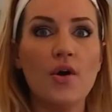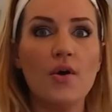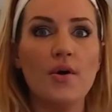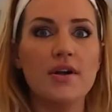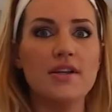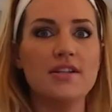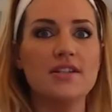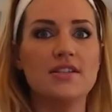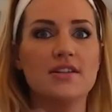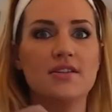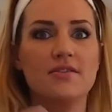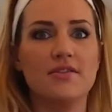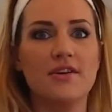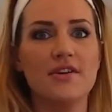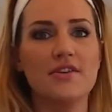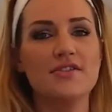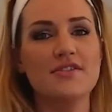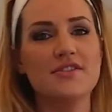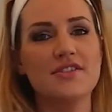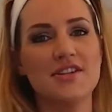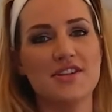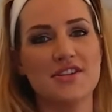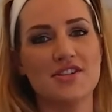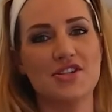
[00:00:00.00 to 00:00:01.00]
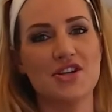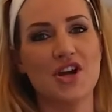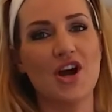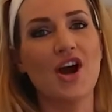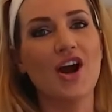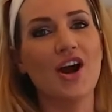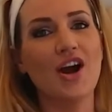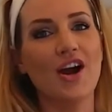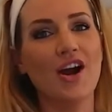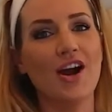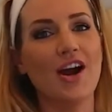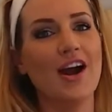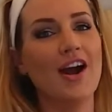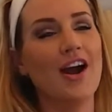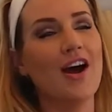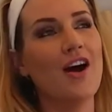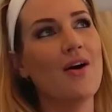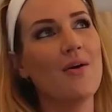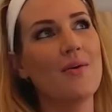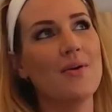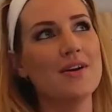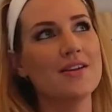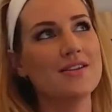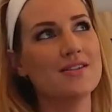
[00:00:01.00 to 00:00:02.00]
it's the Rose Nassar. I
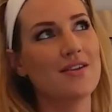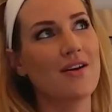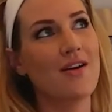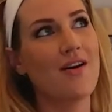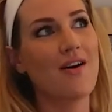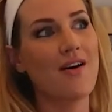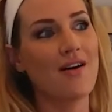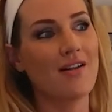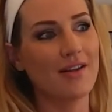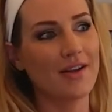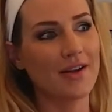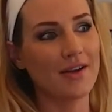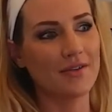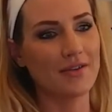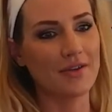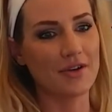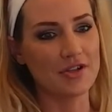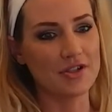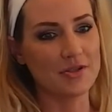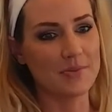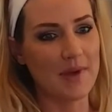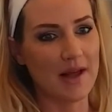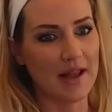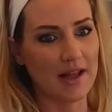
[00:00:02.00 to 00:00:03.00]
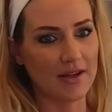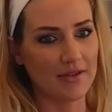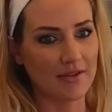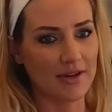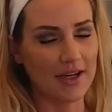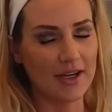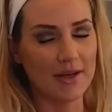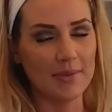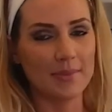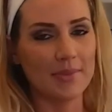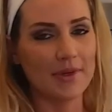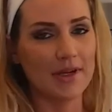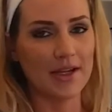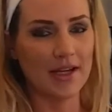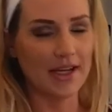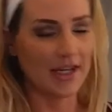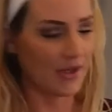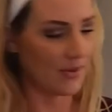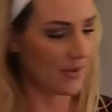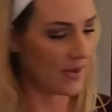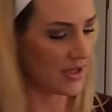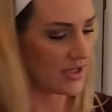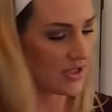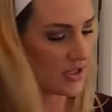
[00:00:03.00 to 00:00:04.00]
always call it Rose Ballerine. But
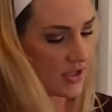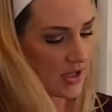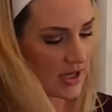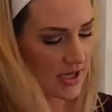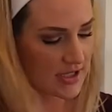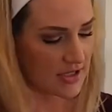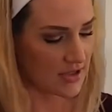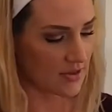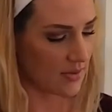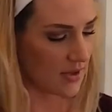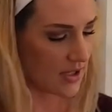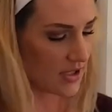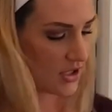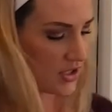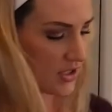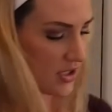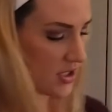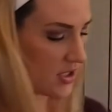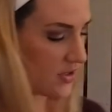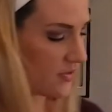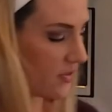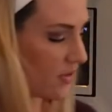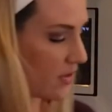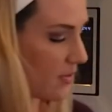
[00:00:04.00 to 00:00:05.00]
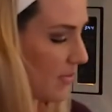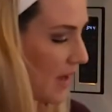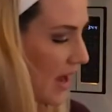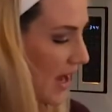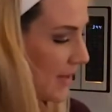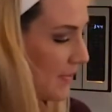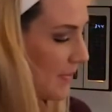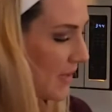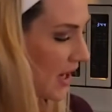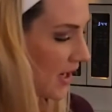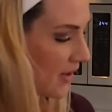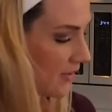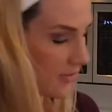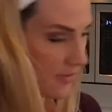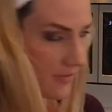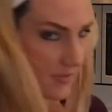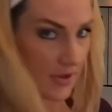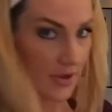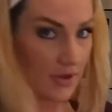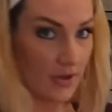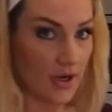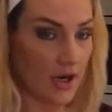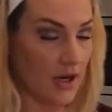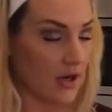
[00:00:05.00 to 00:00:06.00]
anyways, you guys are watching this for a backpack review,
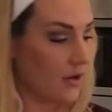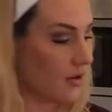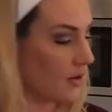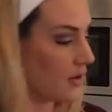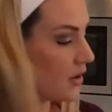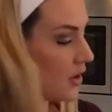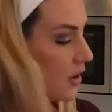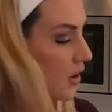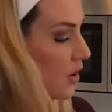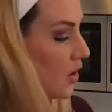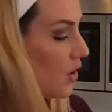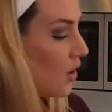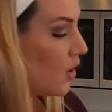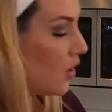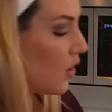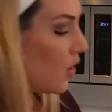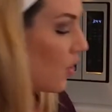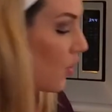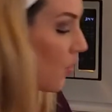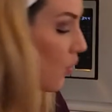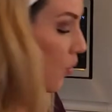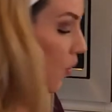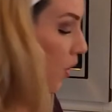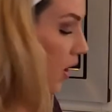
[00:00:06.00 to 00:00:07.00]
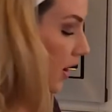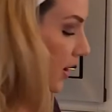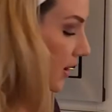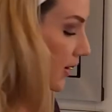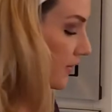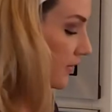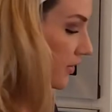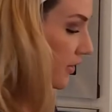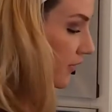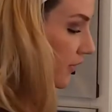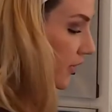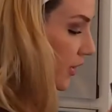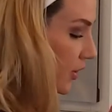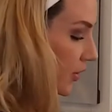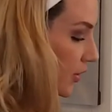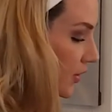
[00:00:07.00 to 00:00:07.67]
not a wallet review.